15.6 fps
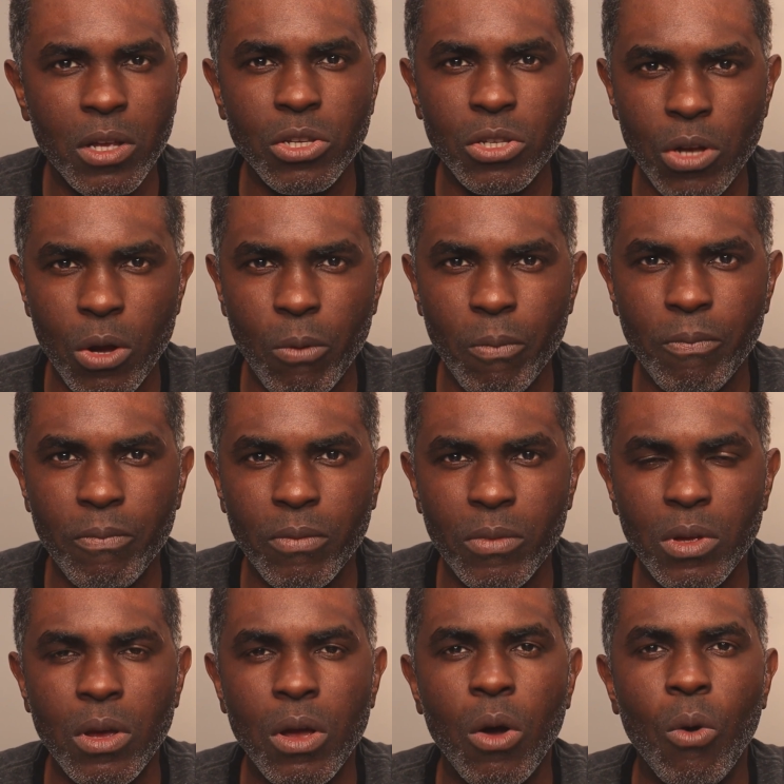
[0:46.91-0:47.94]
So,
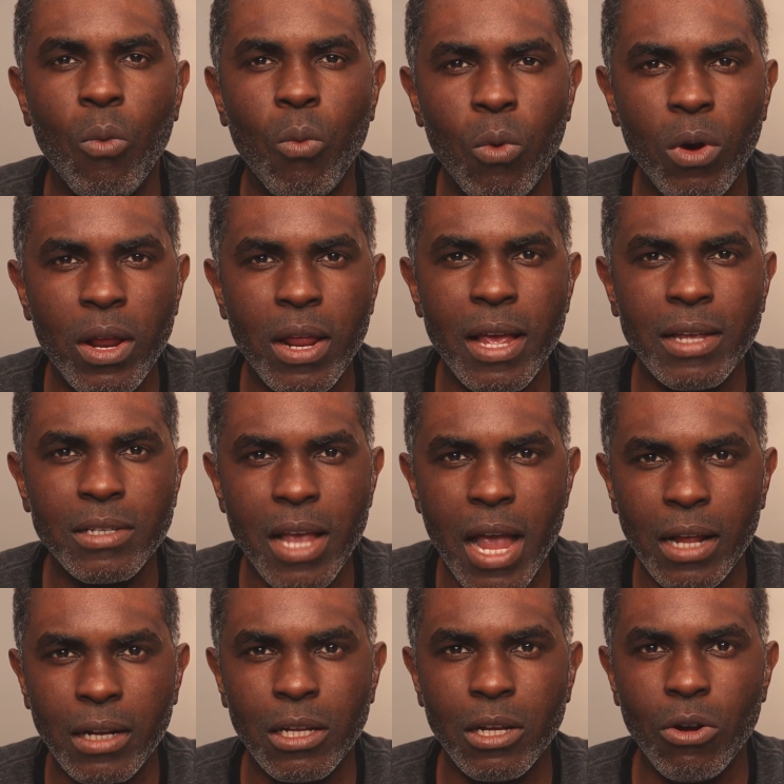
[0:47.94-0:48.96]
what
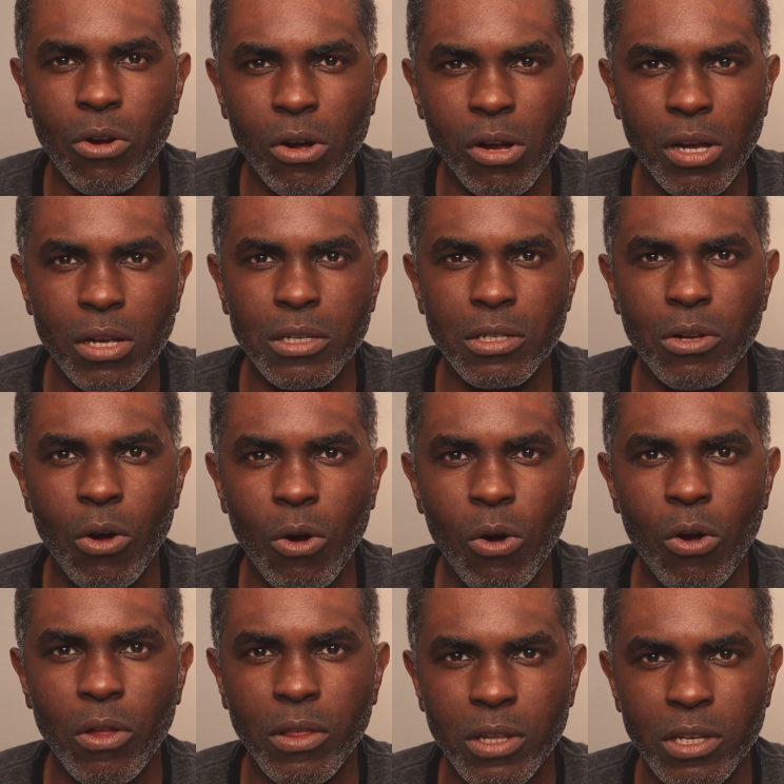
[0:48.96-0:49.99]
exactly caused
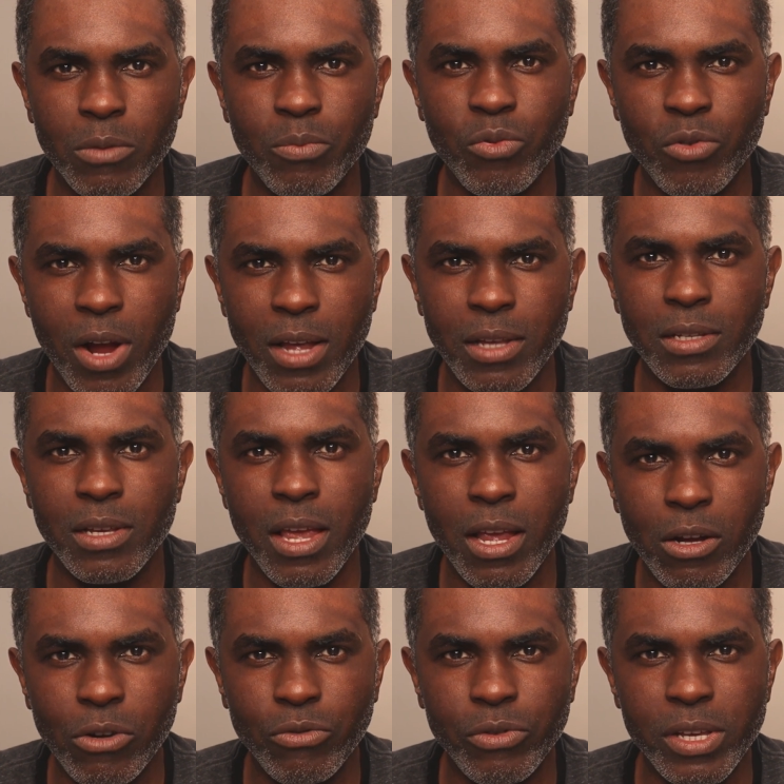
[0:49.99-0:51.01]
all this price
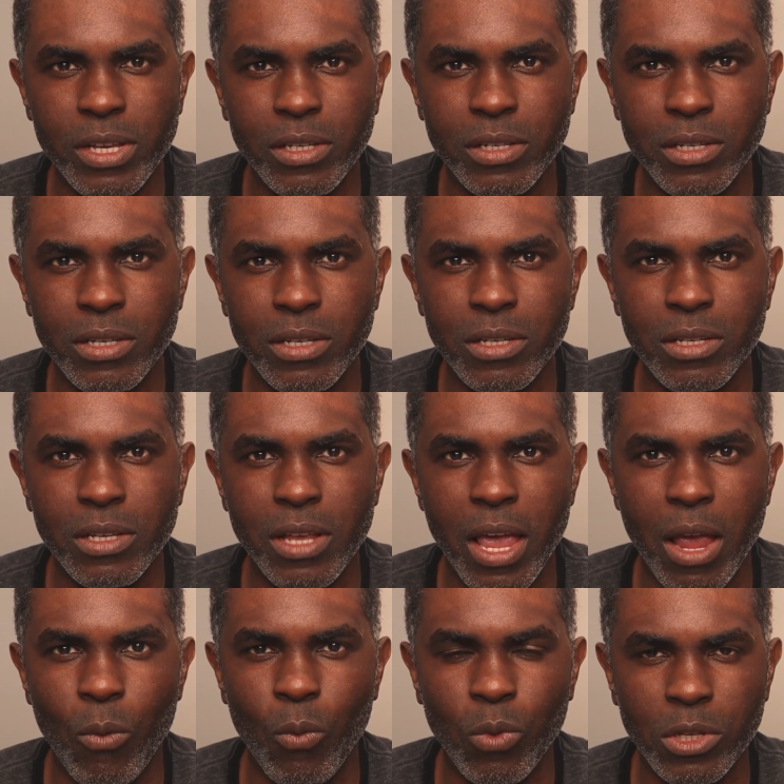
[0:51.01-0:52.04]
increases,
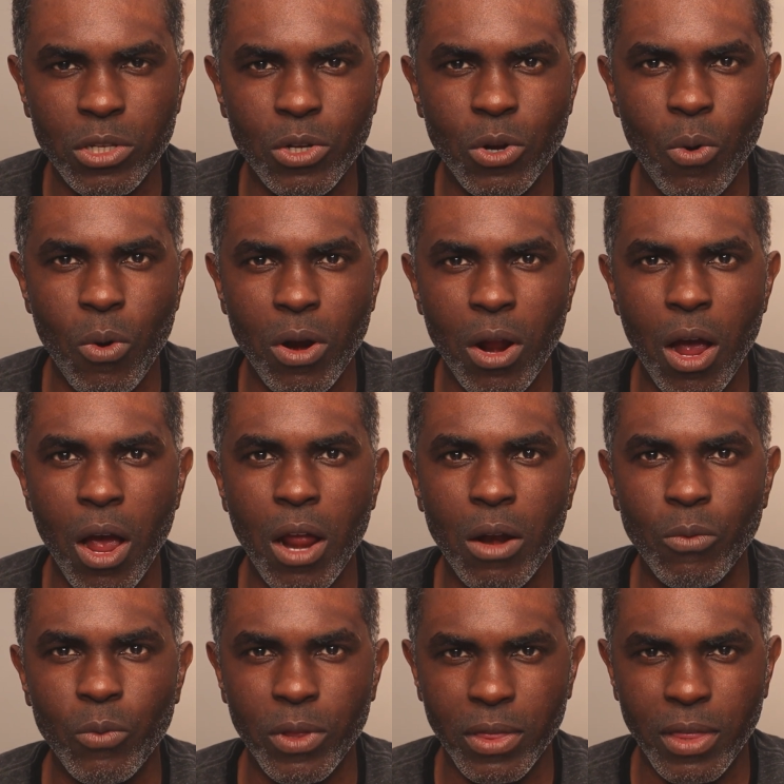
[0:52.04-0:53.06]
and what's going
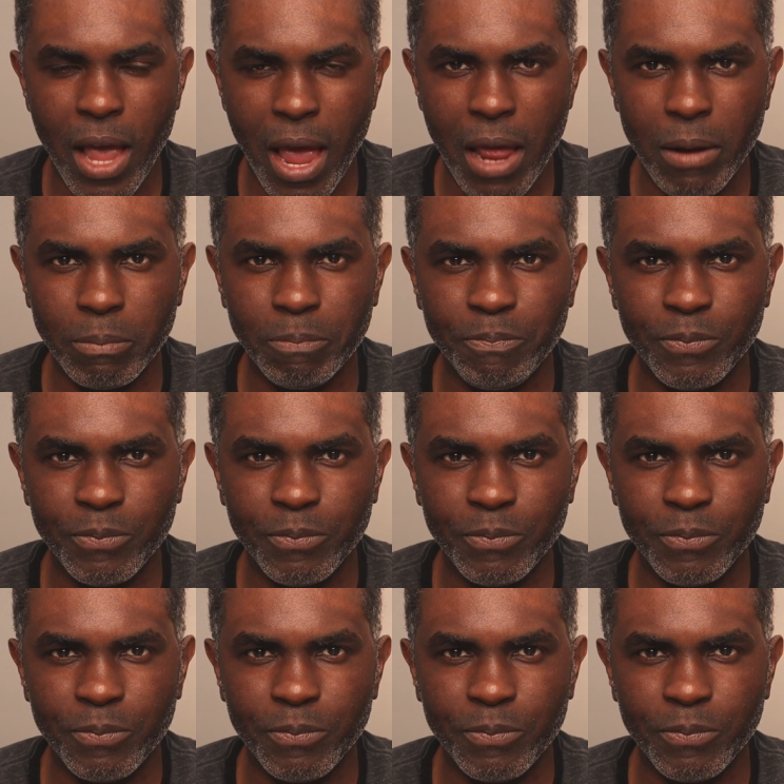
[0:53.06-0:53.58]
on with that?